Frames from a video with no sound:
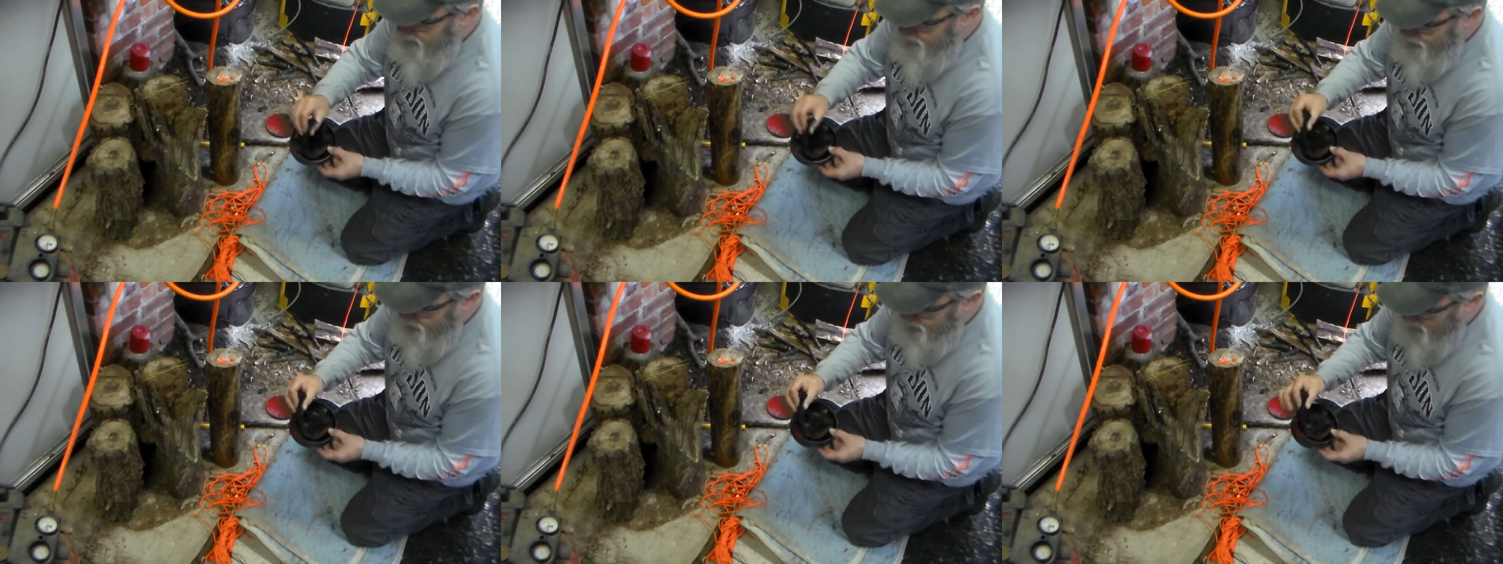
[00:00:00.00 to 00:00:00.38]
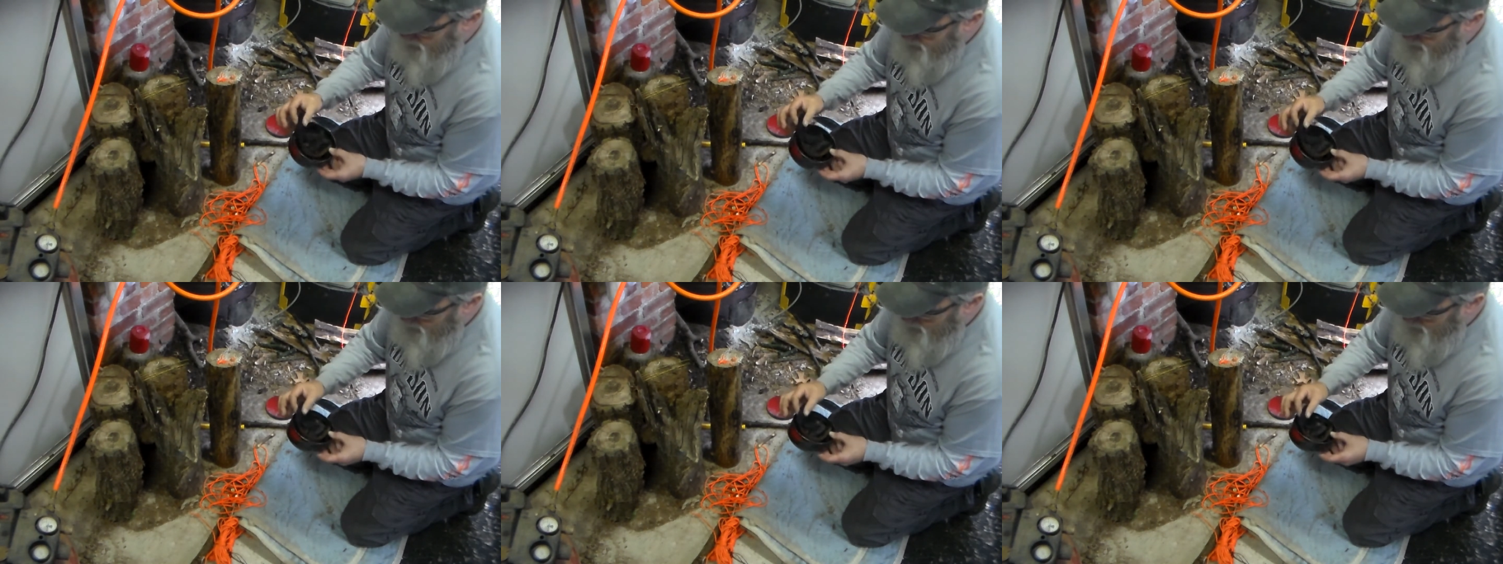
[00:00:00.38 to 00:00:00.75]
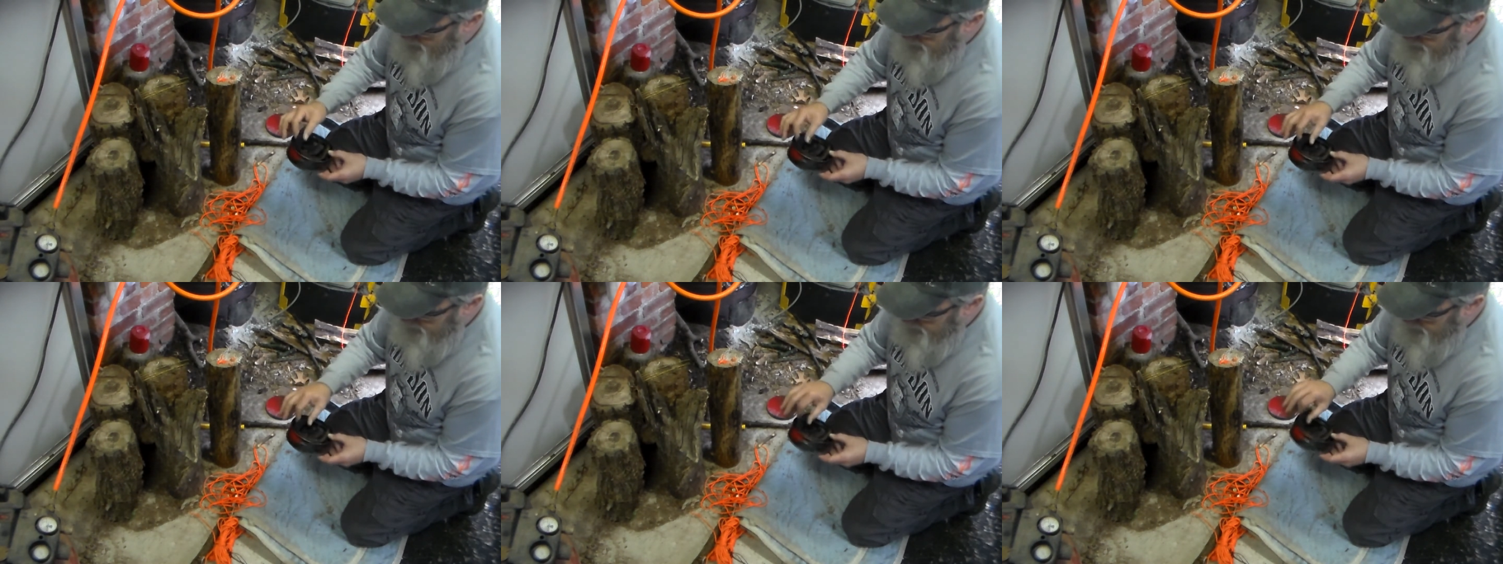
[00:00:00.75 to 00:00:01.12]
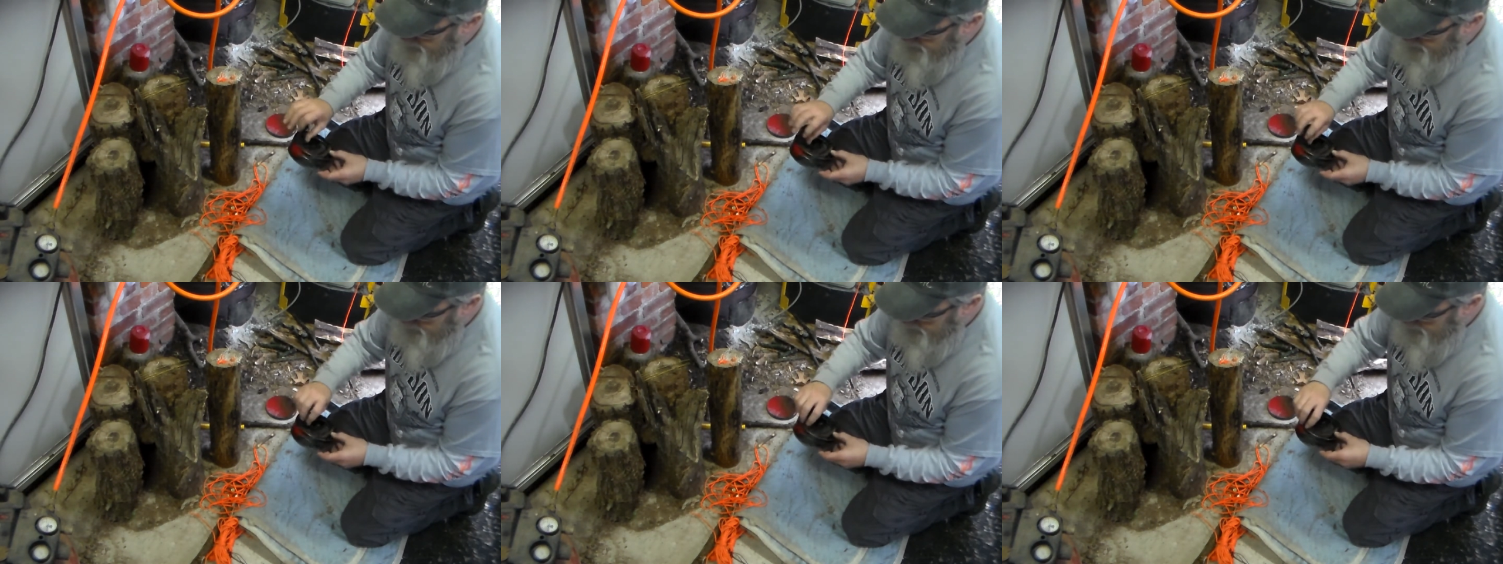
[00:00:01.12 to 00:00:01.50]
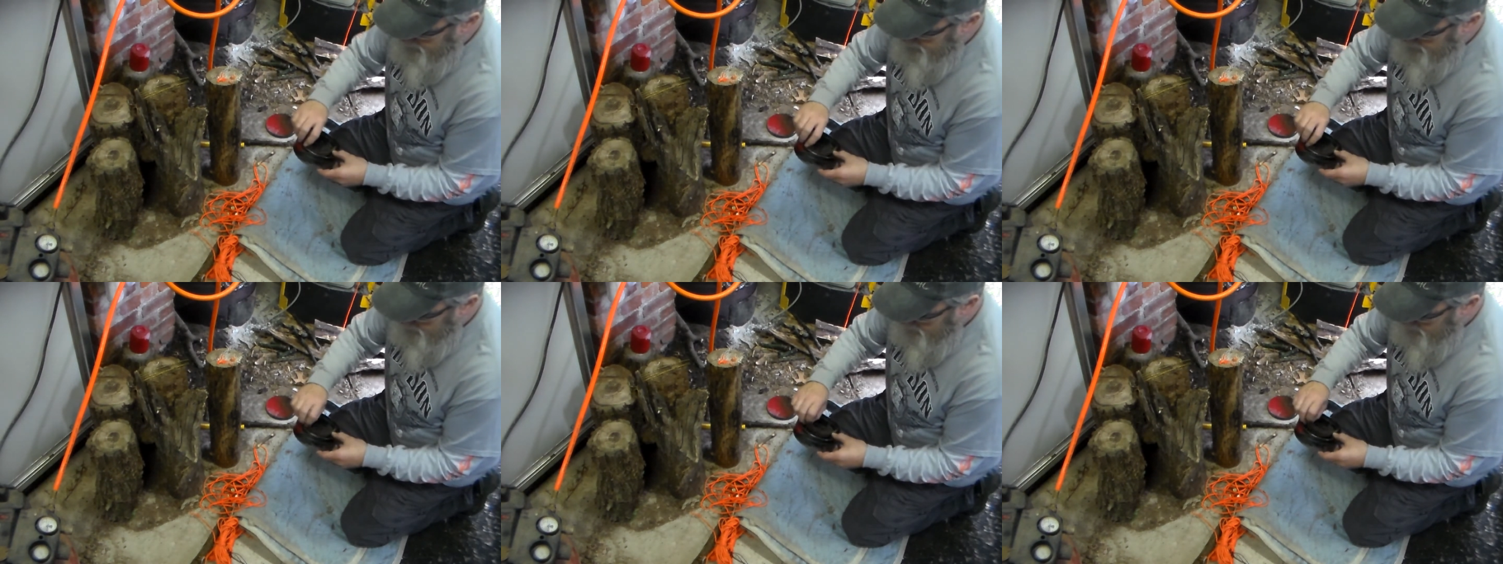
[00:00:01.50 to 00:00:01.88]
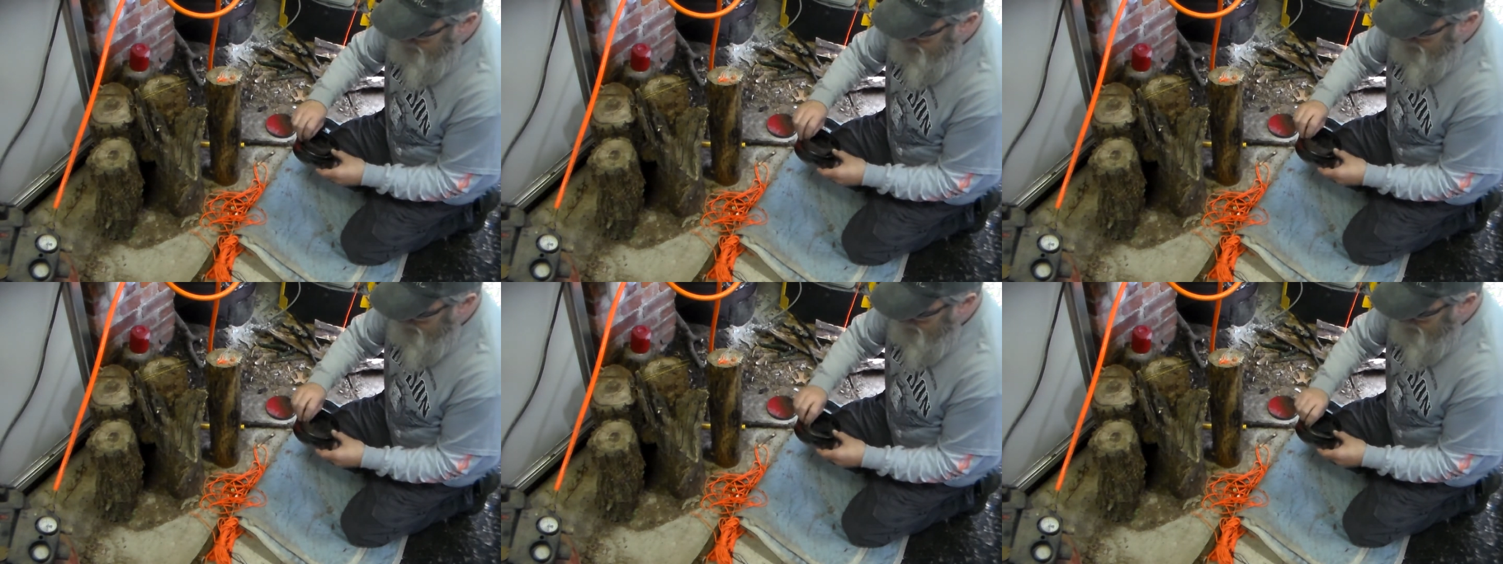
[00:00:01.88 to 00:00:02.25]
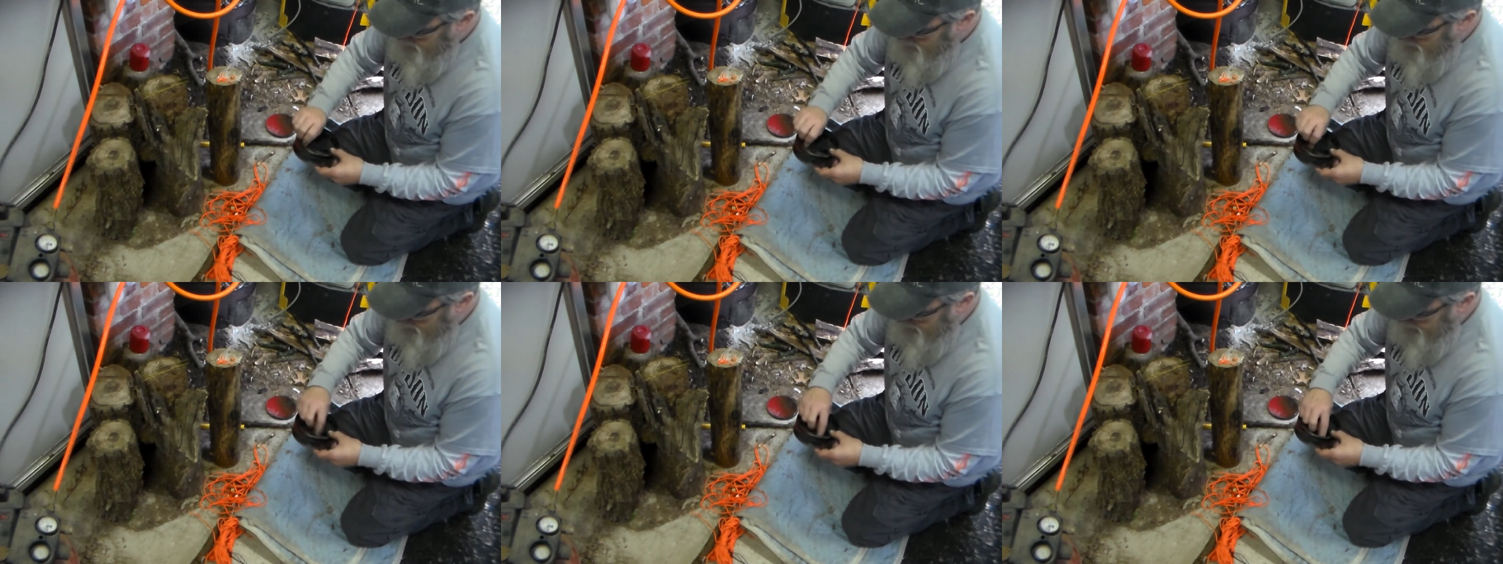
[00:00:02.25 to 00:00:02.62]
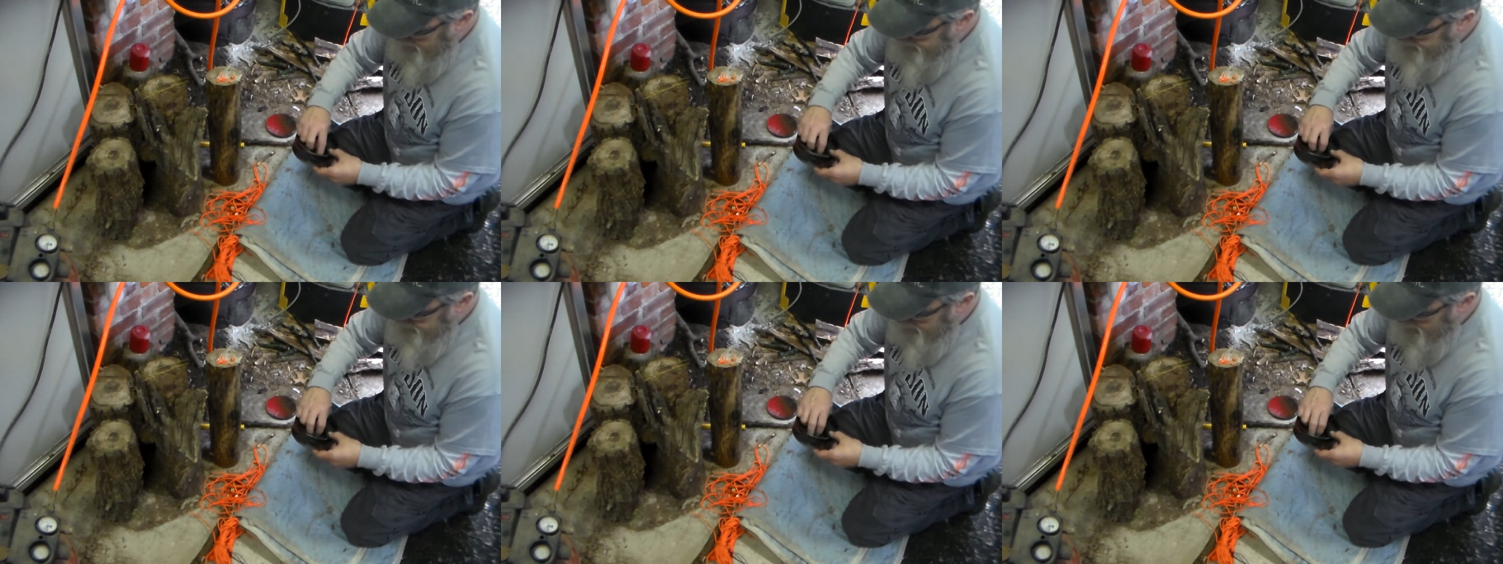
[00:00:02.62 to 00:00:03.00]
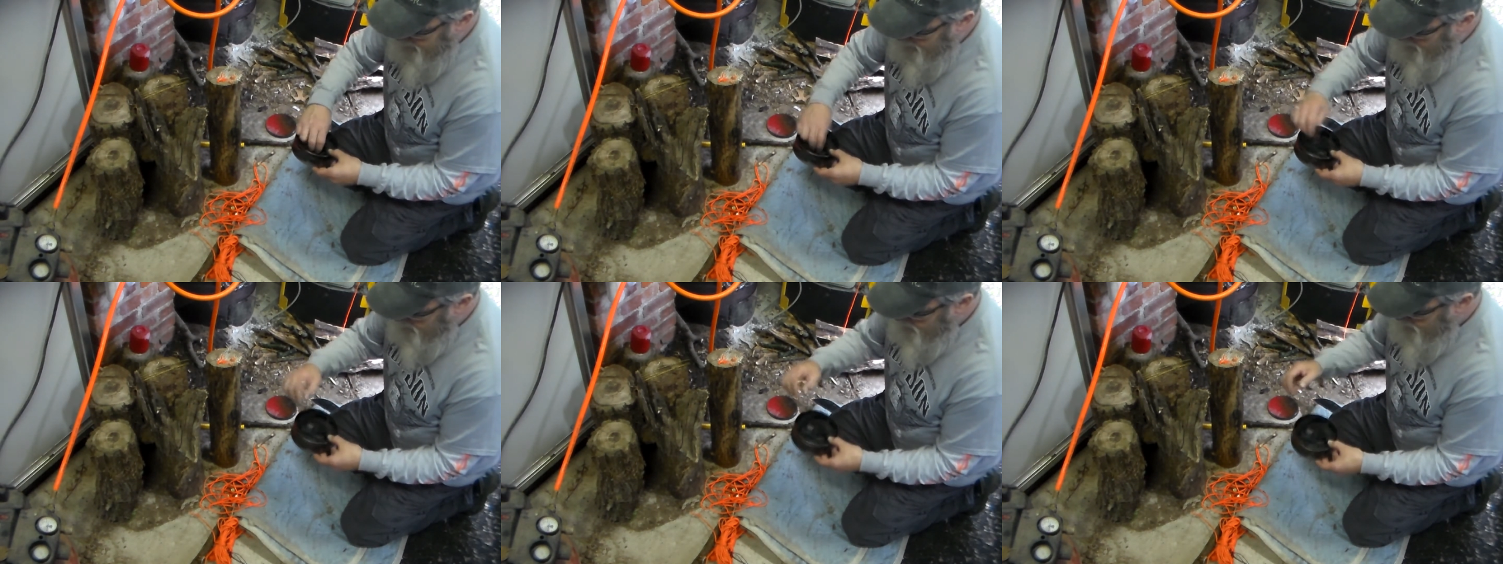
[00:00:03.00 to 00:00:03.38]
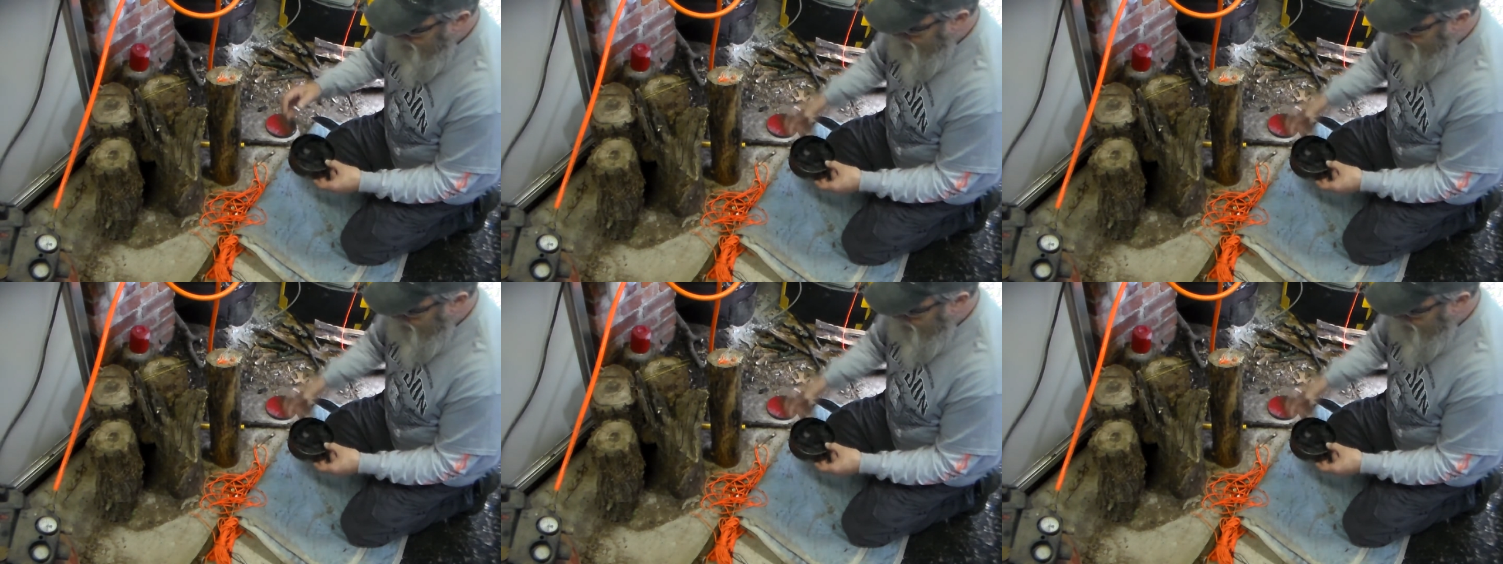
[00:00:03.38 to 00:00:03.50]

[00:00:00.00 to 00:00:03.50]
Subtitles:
(no speaker visible)